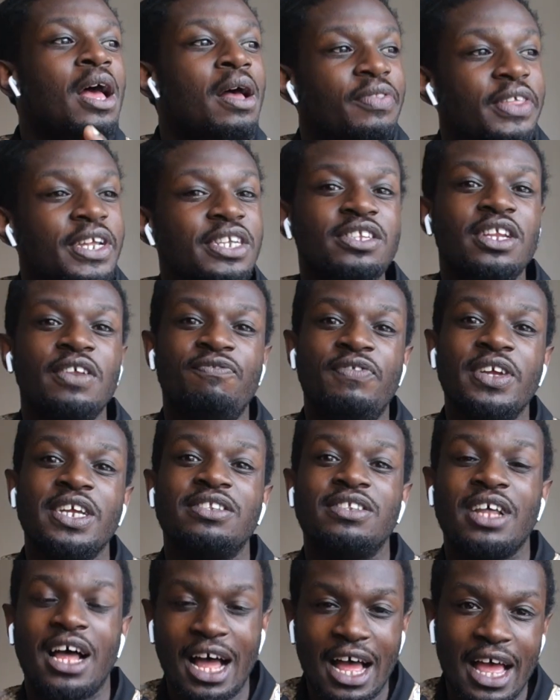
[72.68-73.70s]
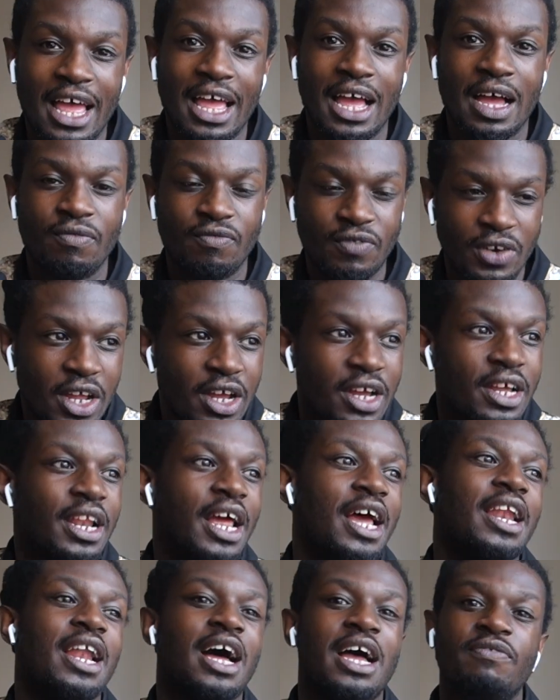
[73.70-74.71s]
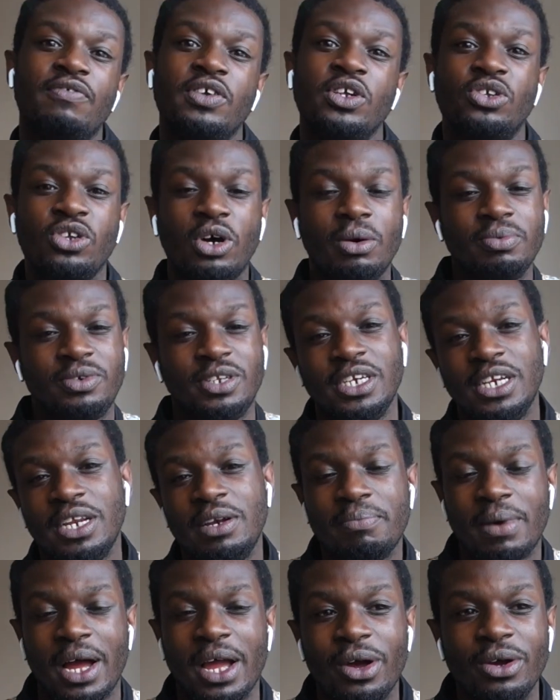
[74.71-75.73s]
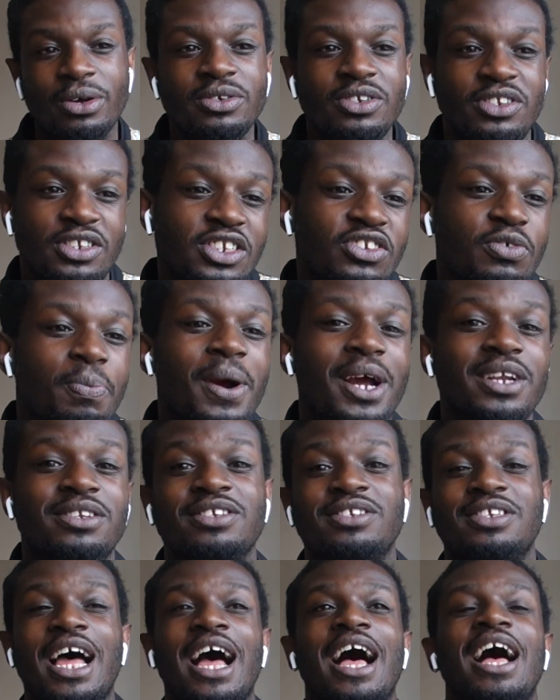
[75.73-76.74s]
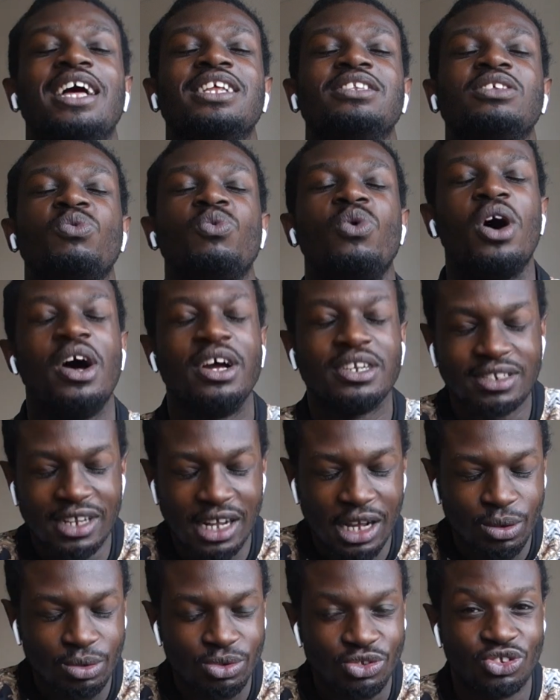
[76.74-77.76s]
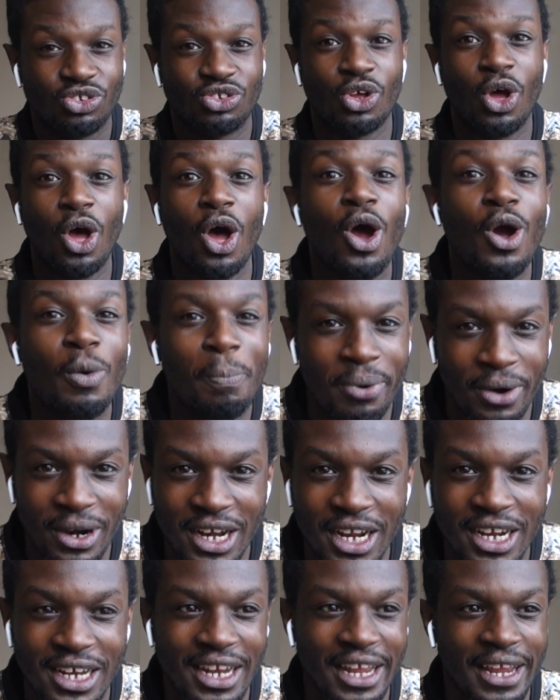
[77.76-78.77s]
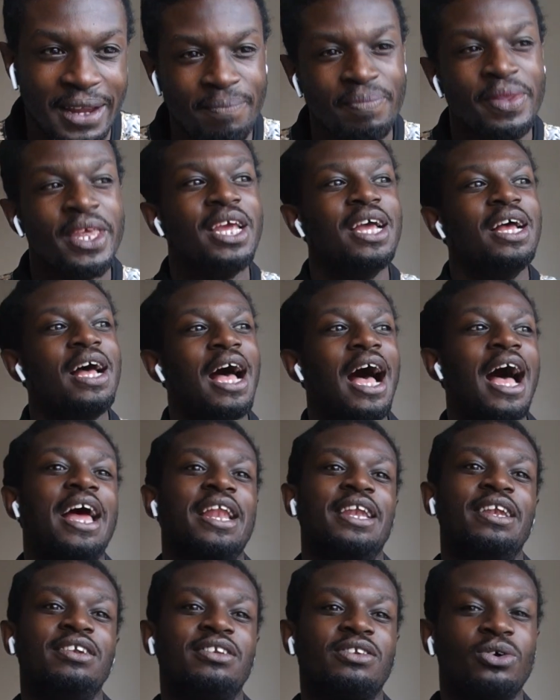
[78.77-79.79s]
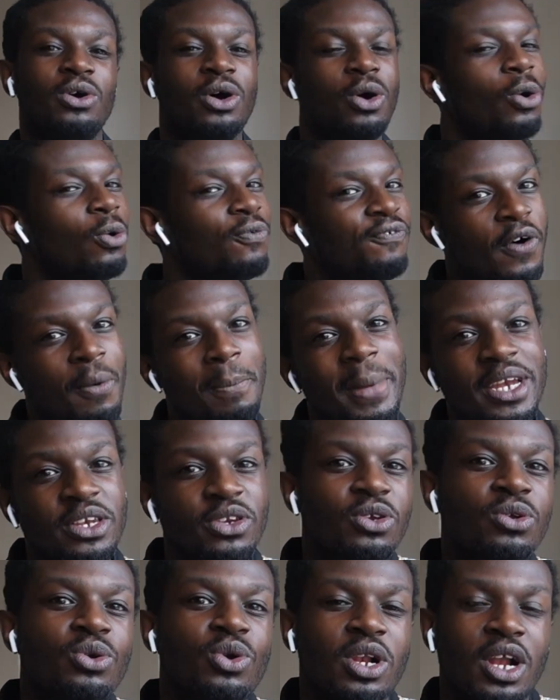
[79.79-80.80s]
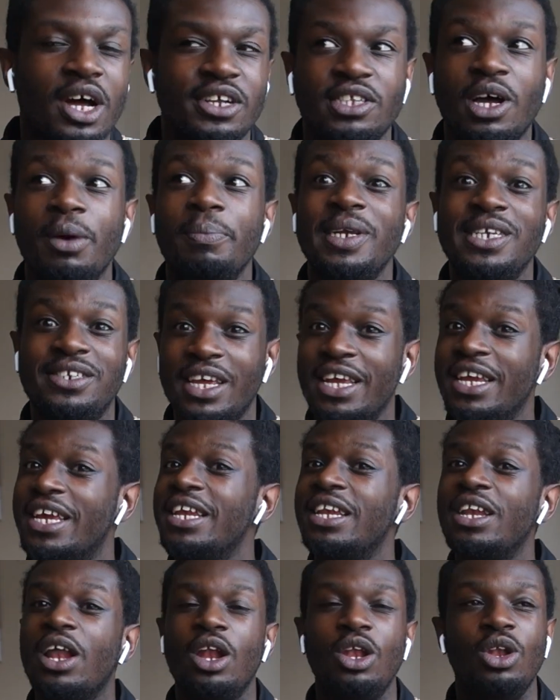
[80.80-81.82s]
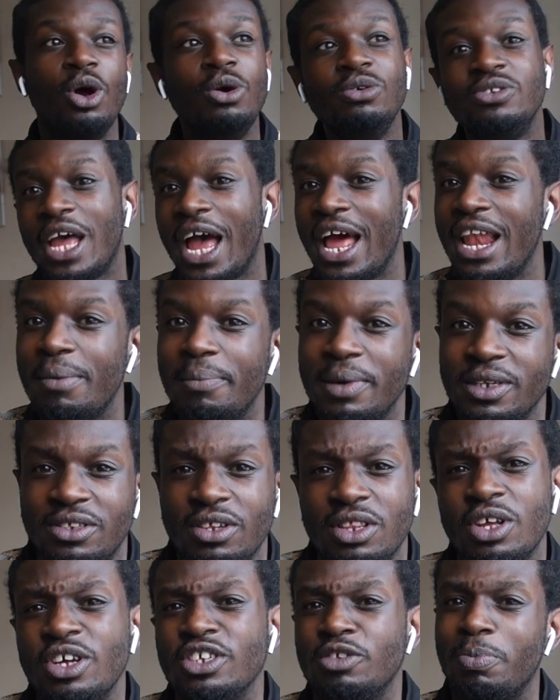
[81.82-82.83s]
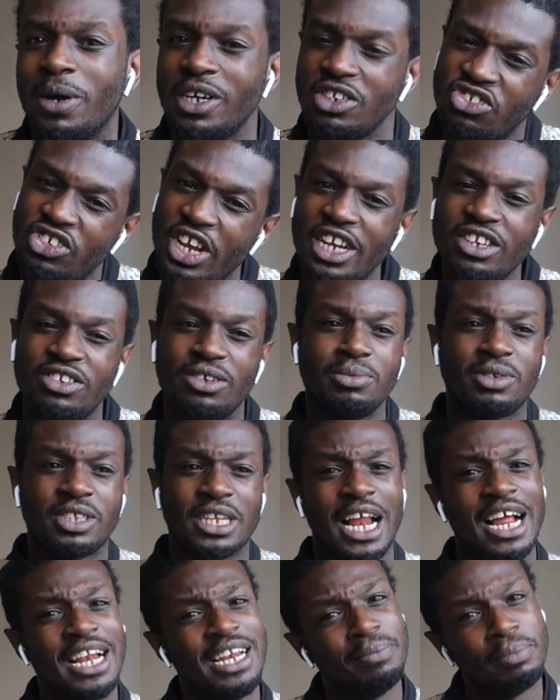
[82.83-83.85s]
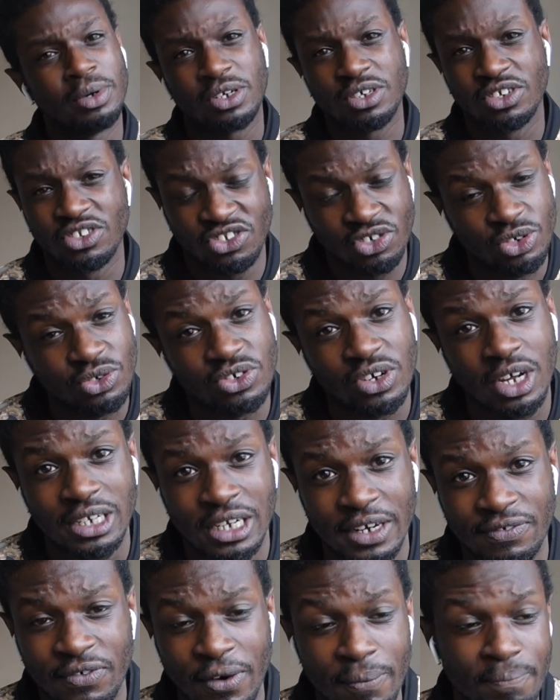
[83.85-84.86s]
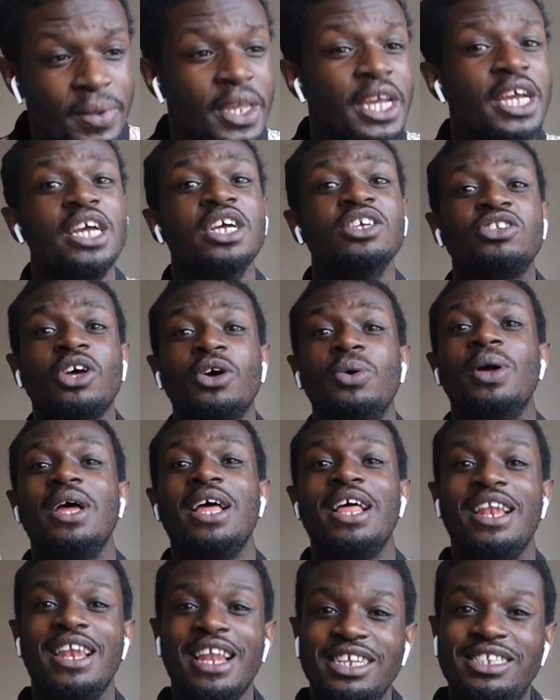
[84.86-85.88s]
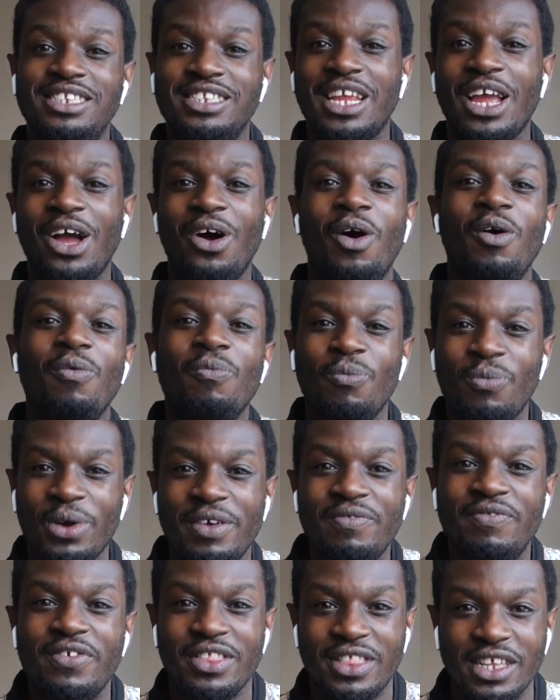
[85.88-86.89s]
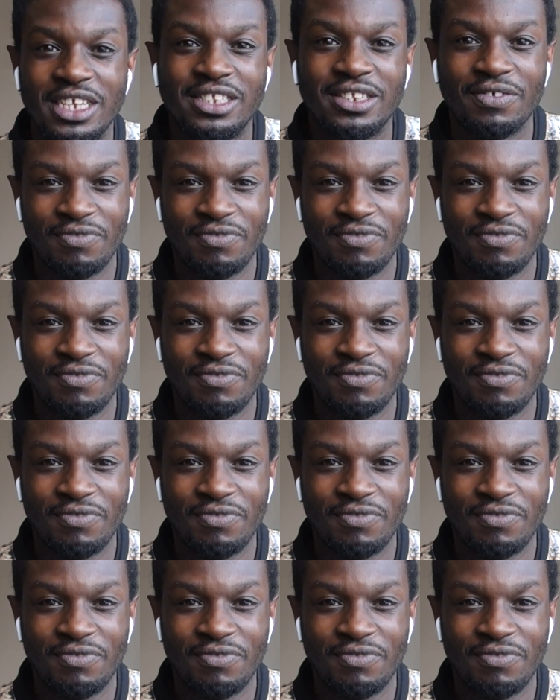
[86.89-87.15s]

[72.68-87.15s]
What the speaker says: These are the things that I have learned and I've adopted in my own teacher practice that has worked out so brilliantly. And for my new class, I'll be taking loads of elements of those but change them slightly because children are different. So let's get on with this